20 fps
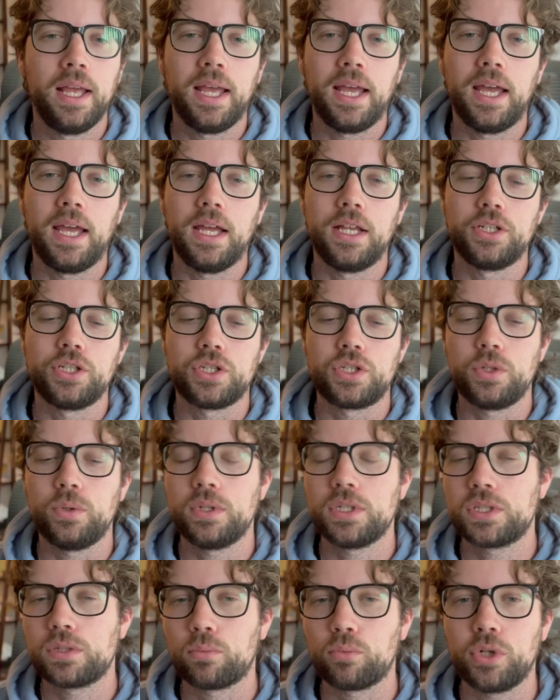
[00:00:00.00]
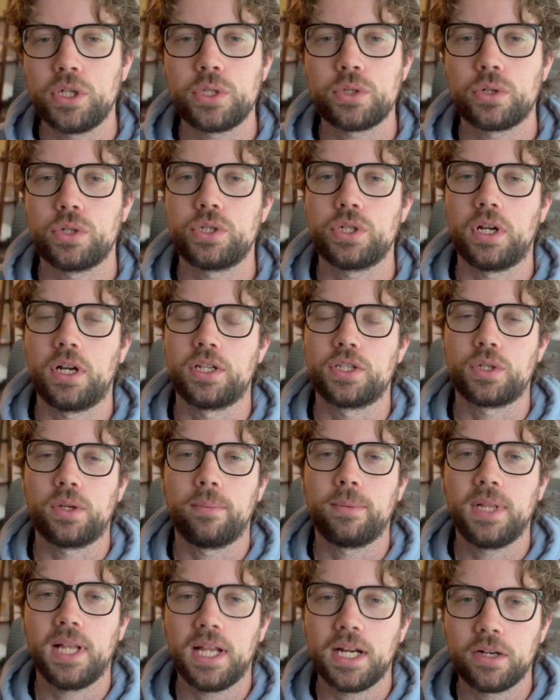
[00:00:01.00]
and just doing some research on it. So I'm
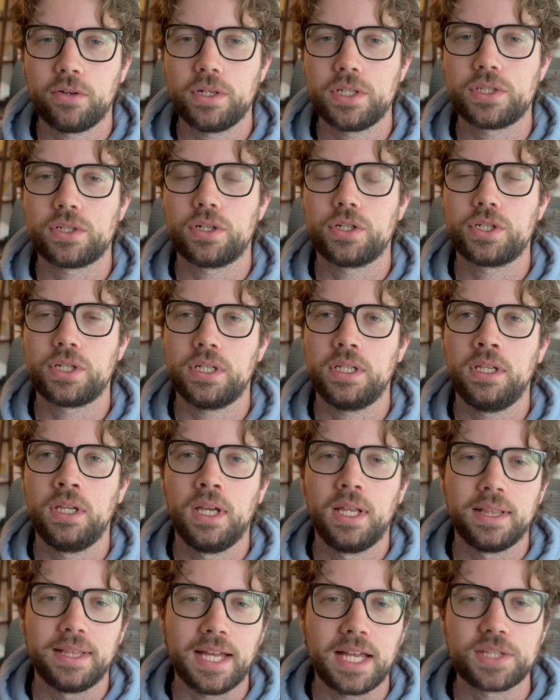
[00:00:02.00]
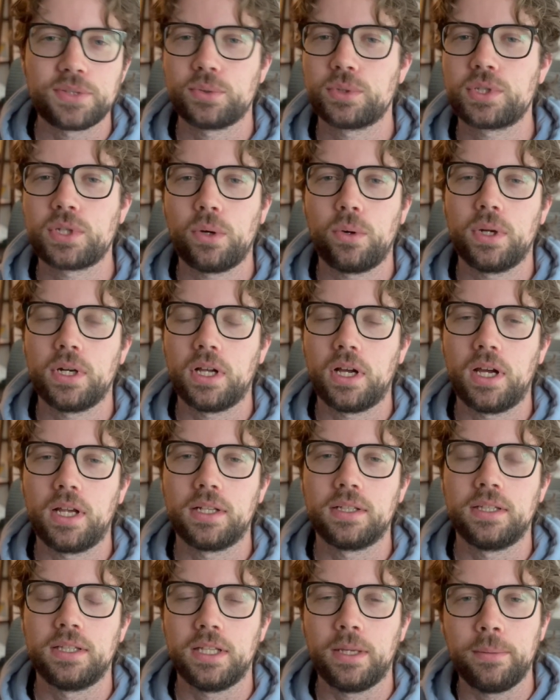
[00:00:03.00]
glad I researched it. That's what's going
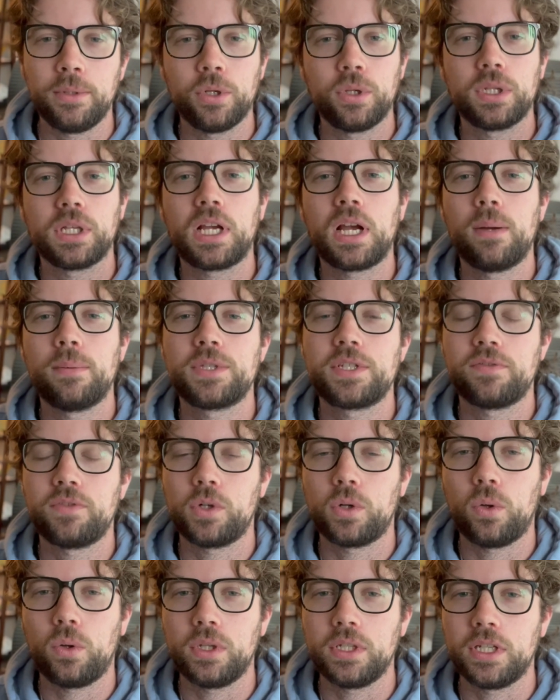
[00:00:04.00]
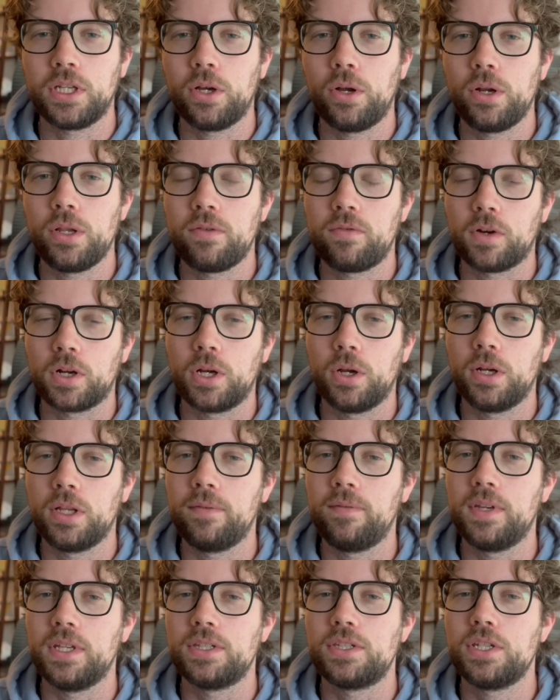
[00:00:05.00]
on. Let me know in the comments if you're holding COTI for COTI
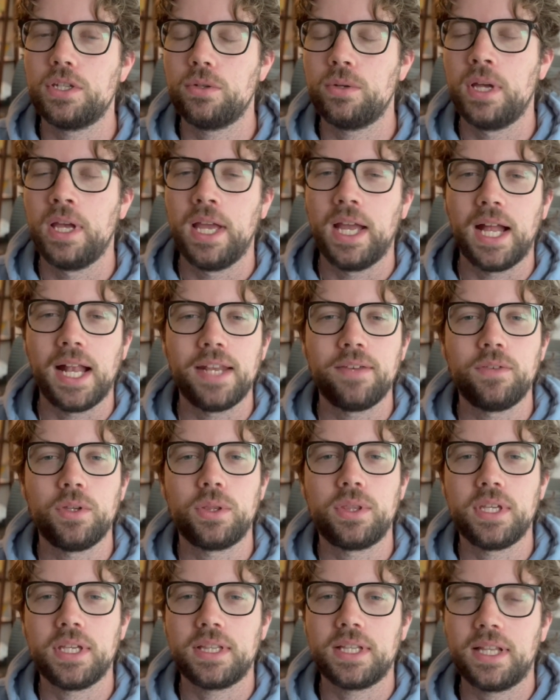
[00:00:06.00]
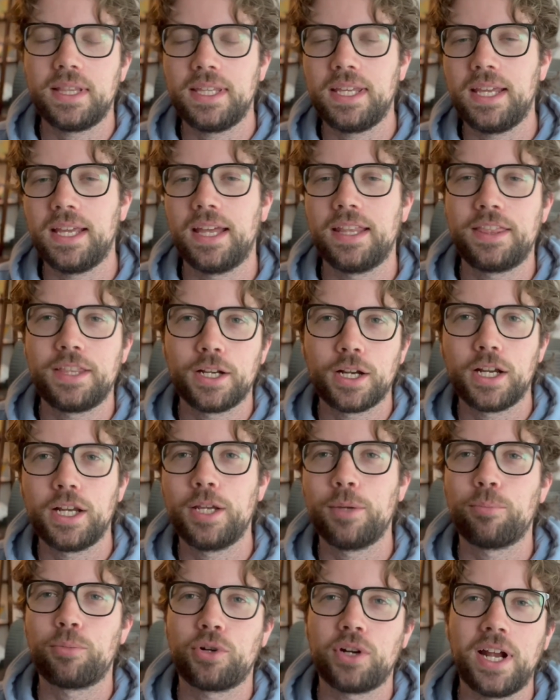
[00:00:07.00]
V2, and if you think that the
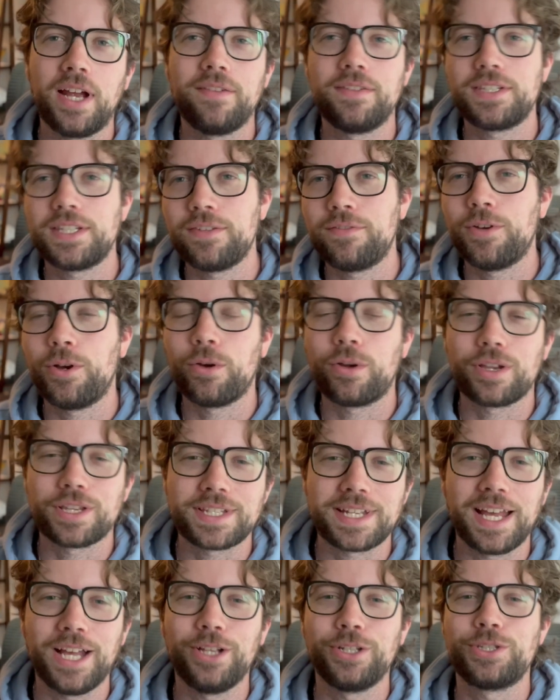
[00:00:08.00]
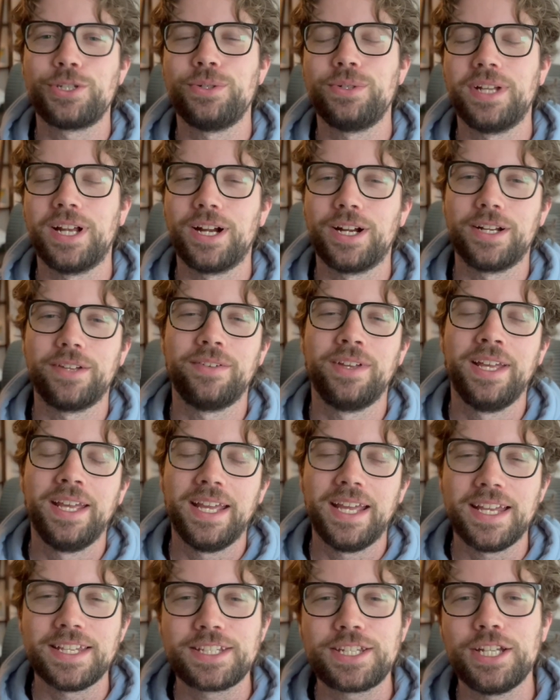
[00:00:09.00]
Ethereum privacy-focused L2 narrative
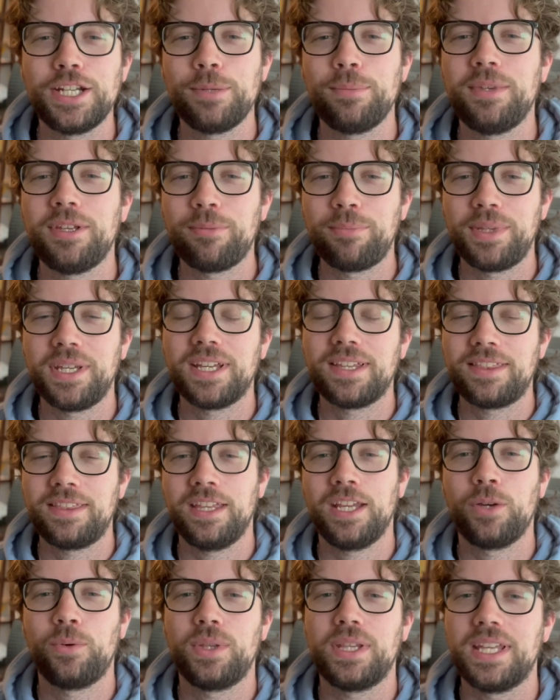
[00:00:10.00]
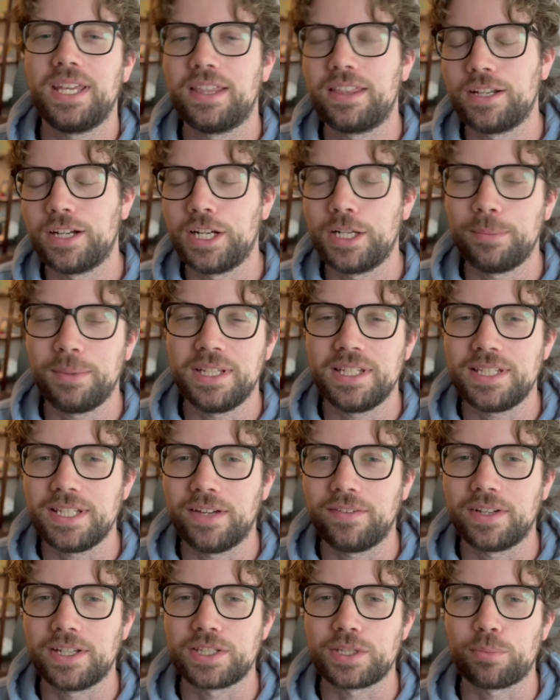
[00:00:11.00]
is going to be a big thing when the Ethereum
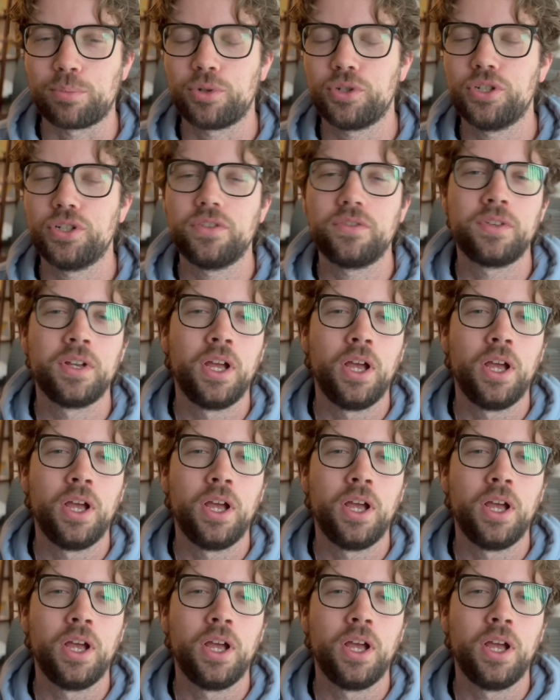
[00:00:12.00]
ETF gets approved